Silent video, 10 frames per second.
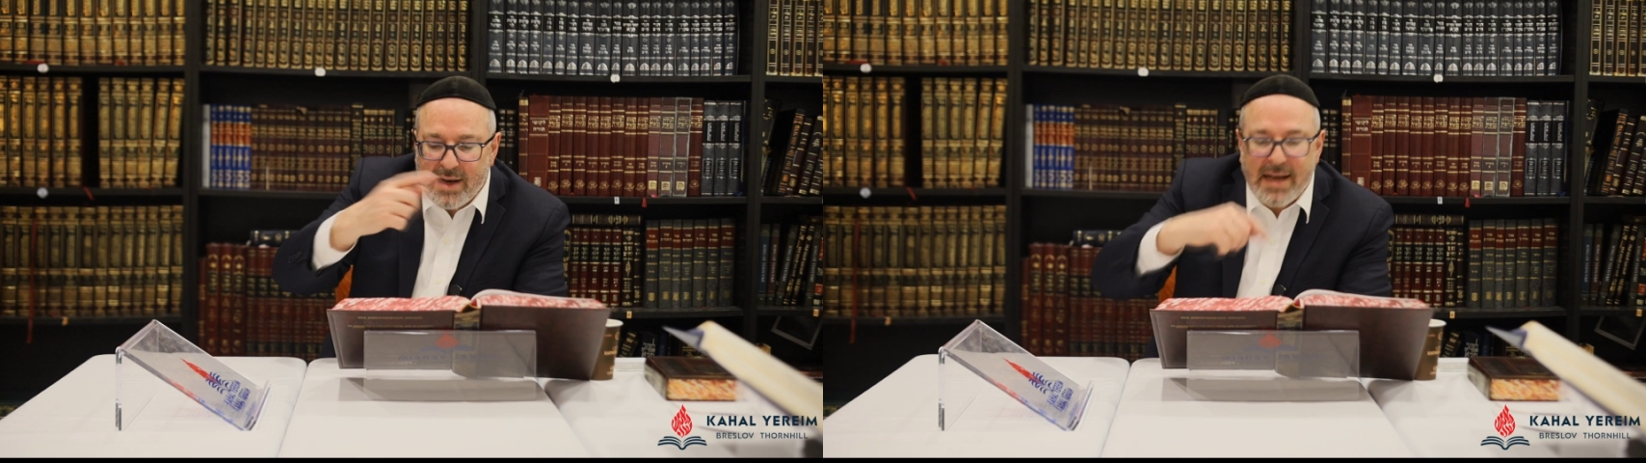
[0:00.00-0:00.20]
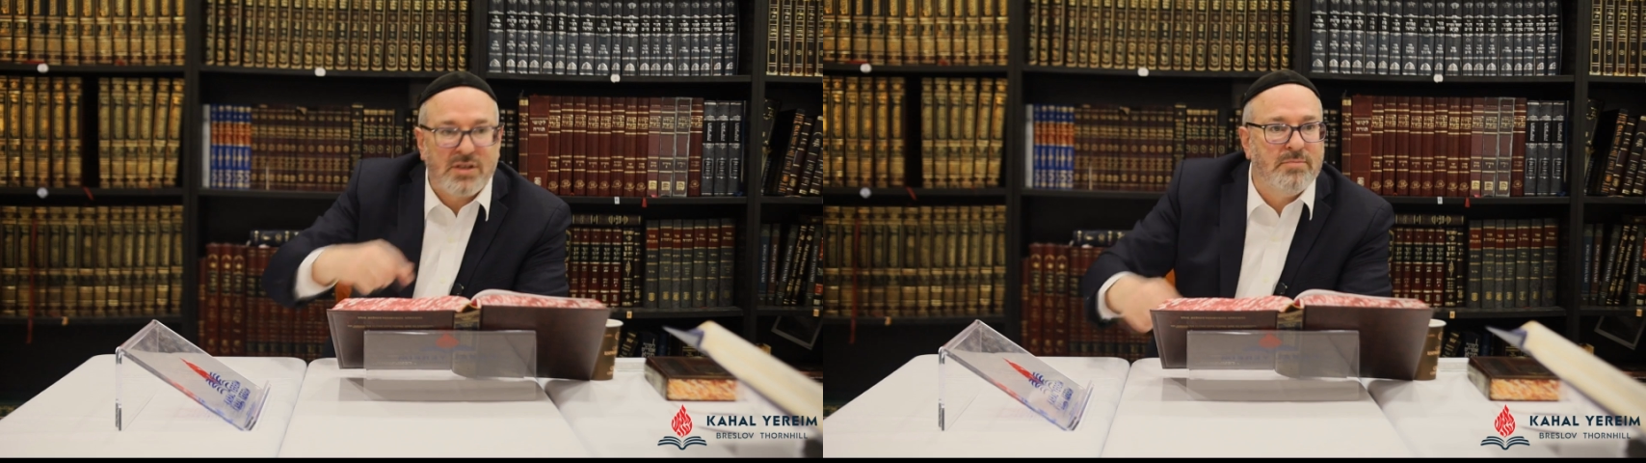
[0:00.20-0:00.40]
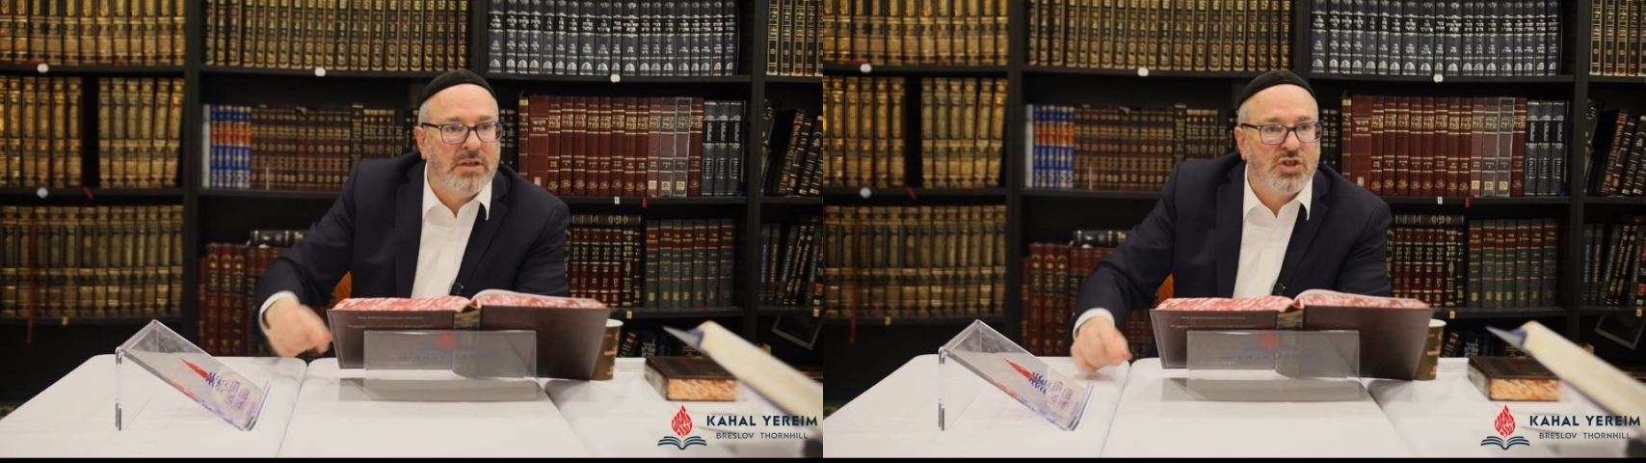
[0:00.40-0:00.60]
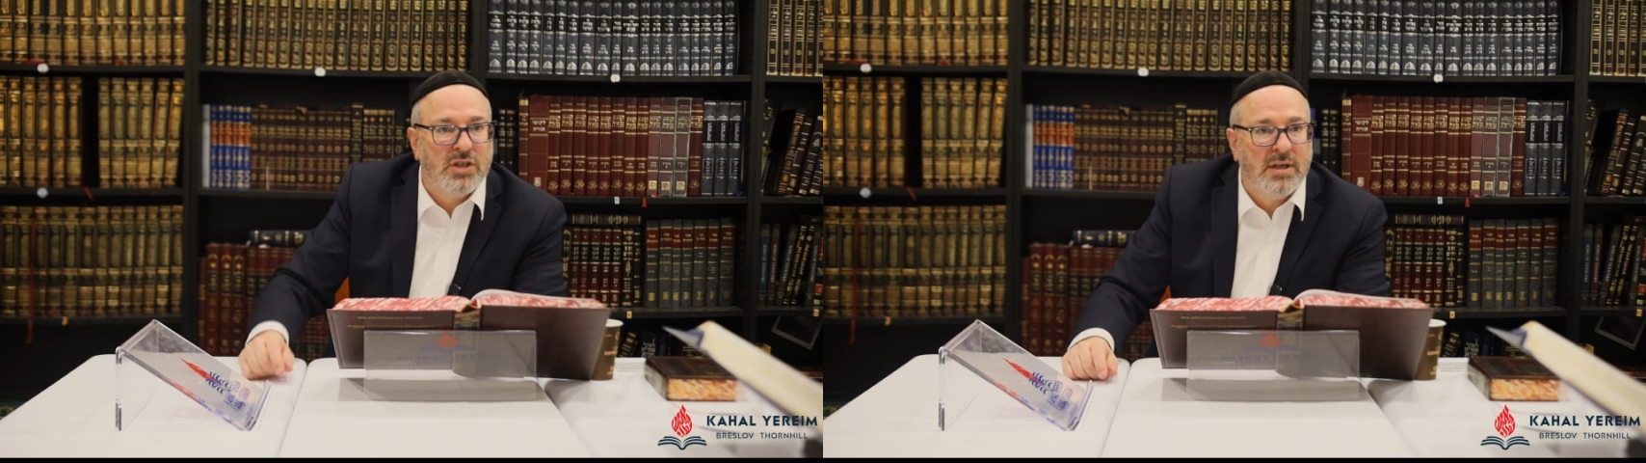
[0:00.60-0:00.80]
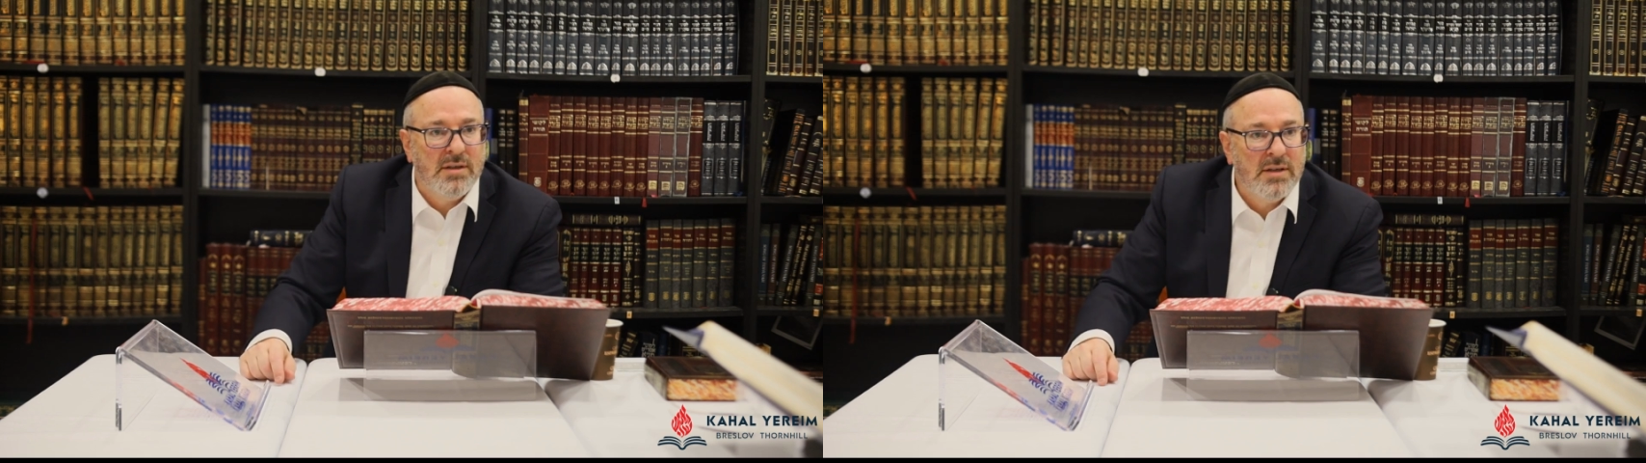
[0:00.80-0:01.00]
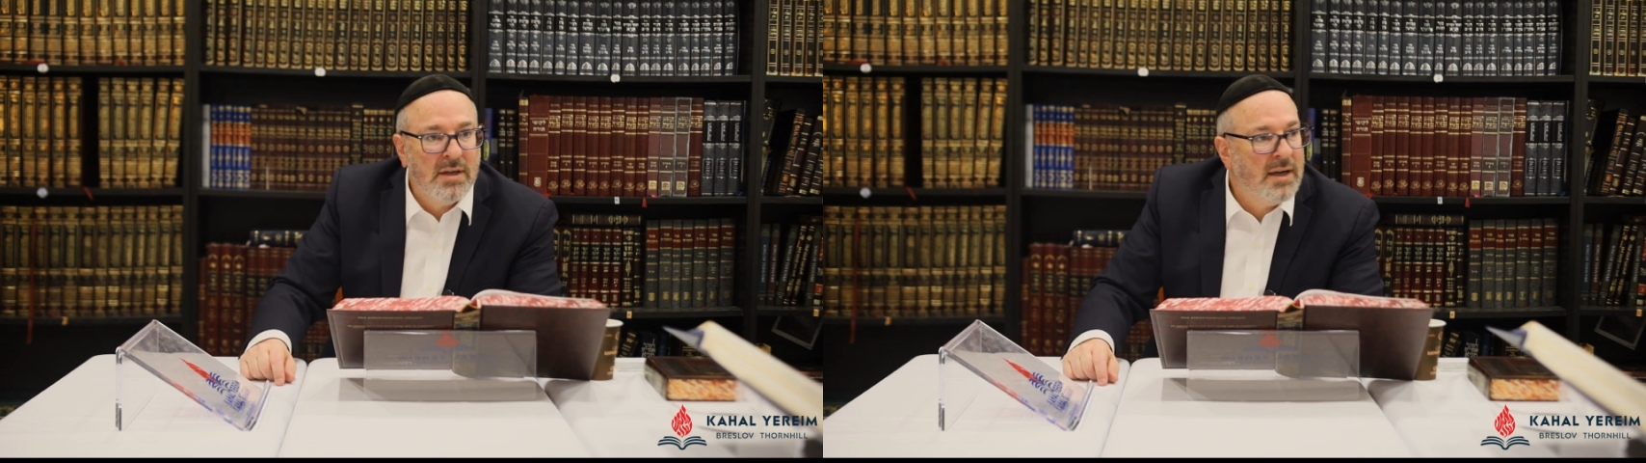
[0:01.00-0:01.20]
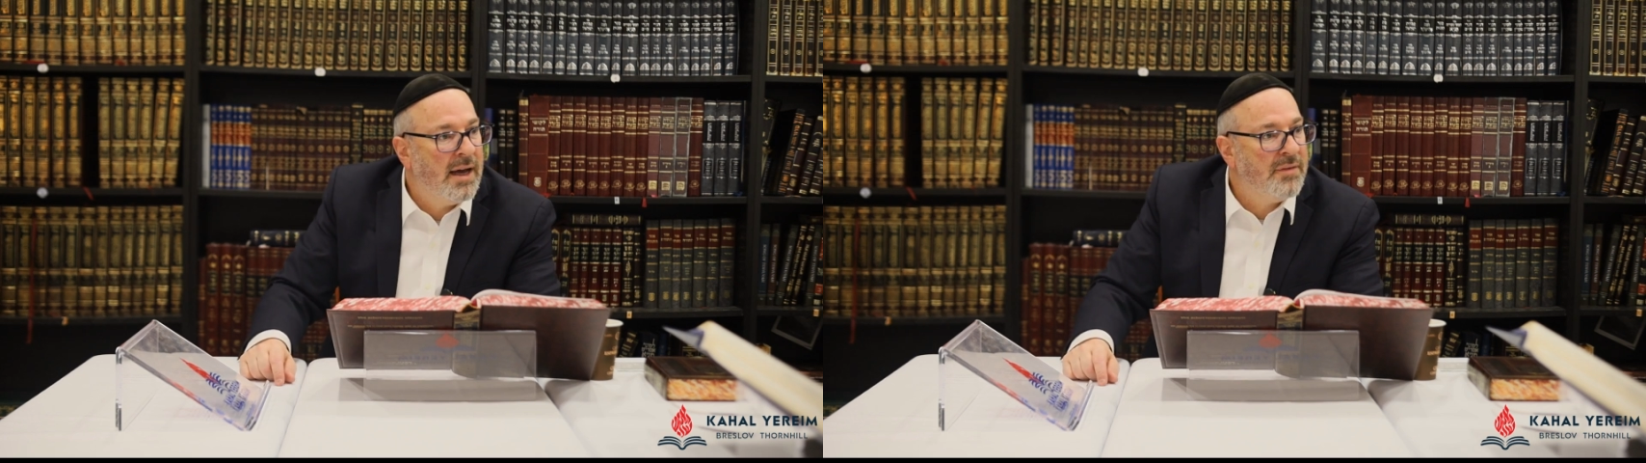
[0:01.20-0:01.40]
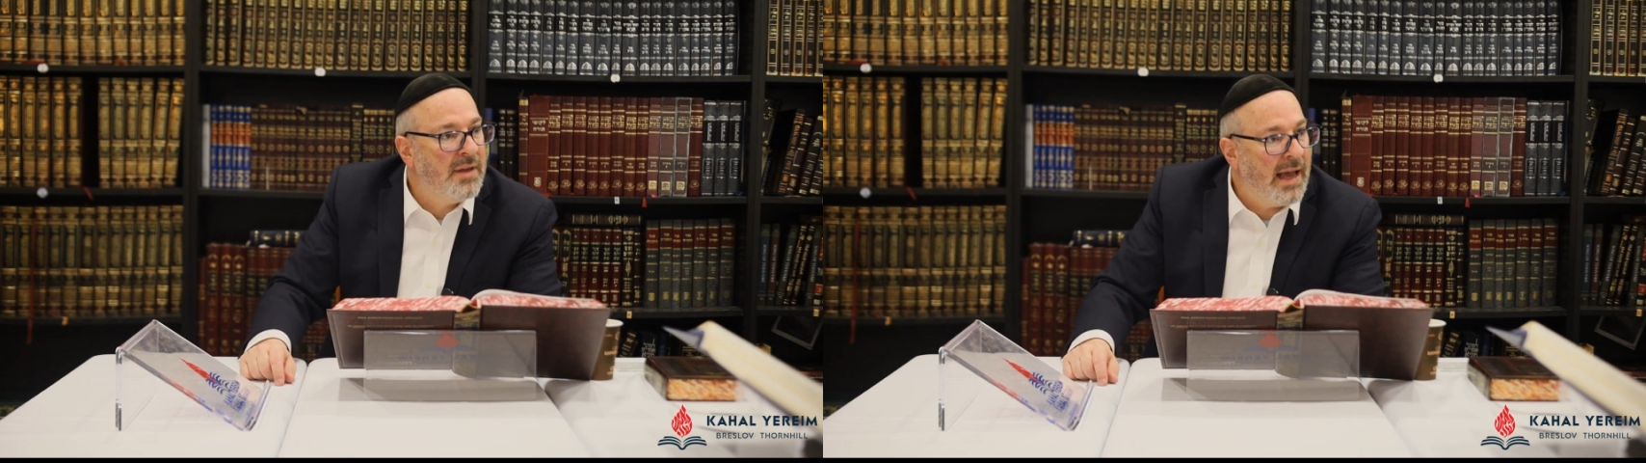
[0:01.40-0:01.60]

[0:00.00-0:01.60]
next Mishnah, at the